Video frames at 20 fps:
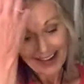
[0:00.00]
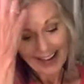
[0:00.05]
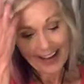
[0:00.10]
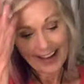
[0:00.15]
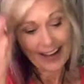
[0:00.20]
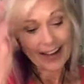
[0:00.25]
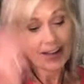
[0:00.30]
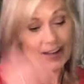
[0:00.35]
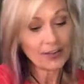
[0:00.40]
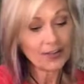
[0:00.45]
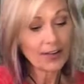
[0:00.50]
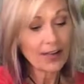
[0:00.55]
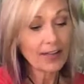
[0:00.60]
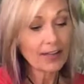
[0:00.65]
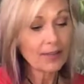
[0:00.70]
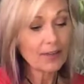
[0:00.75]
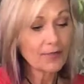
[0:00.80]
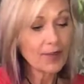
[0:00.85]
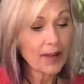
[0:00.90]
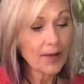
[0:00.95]
And you got
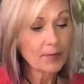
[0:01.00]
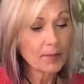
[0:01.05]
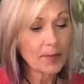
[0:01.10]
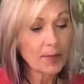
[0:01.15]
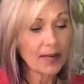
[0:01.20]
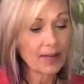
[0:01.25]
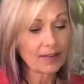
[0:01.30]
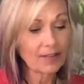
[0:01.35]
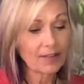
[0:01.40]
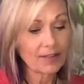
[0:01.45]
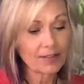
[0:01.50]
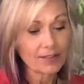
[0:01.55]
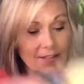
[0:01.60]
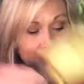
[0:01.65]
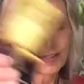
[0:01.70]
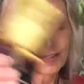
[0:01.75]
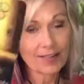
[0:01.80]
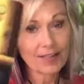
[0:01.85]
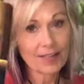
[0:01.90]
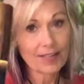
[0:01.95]
the 5 of
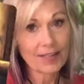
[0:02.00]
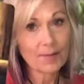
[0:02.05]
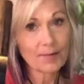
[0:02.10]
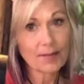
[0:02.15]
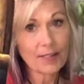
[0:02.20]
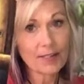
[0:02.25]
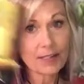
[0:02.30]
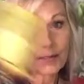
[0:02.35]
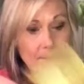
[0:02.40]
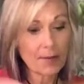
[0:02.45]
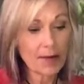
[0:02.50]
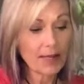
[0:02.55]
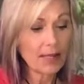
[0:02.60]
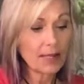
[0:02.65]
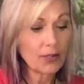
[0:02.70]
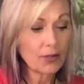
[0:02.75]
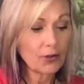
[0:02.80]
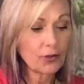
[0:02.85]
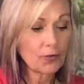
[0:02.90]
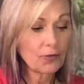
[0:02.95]
Pentacles. Something's
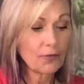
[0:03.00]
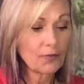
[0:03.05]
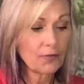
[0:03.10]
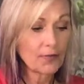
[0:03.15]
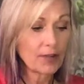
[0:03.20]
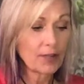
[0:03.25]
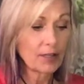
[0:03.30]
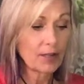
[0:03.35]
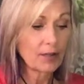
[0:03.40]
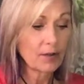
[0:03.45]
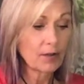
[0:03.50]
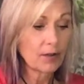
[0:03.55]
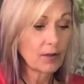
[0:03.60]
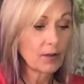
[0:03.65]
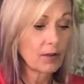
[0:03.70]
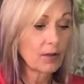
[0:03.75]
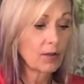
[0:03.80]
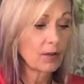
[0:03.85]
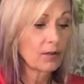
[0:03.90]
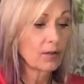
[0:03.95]
making you
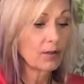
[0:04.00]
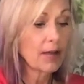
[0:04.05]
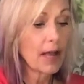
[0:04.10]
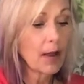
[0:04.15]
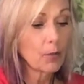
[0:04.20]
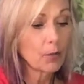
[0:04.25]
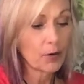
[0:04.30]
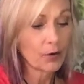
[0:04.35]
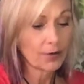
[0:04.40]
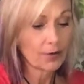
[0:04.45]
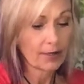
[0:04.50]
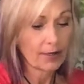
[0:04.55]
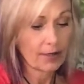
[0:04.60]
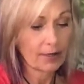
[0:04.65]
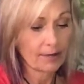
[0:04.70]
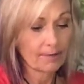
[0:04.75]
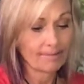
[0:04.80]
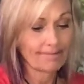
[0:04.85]
feel not worthy.